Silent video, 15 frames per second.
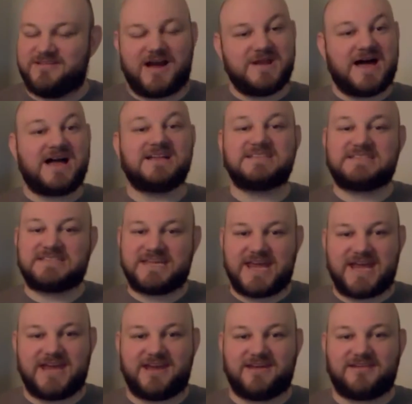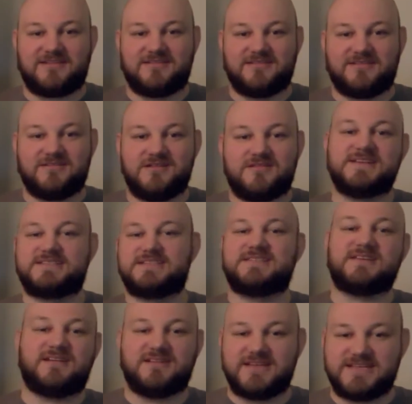I'm not saying this
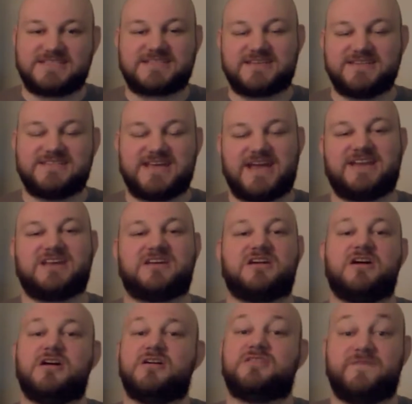is a list containing